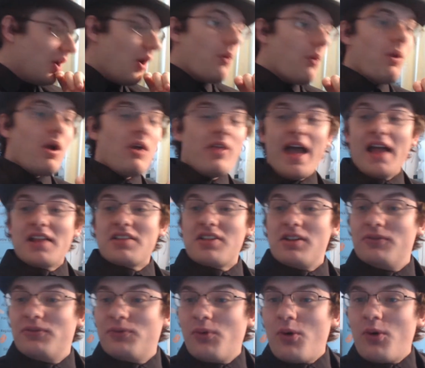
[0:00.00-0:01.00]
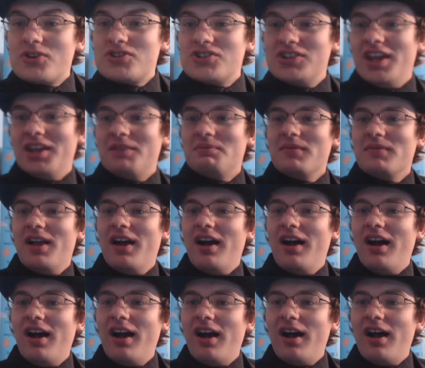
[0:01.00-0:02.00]
Well, that's unfortunate.
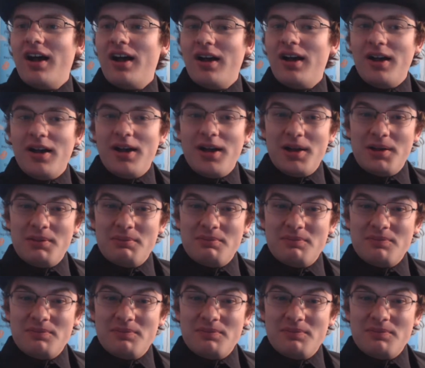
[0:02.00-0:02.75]
I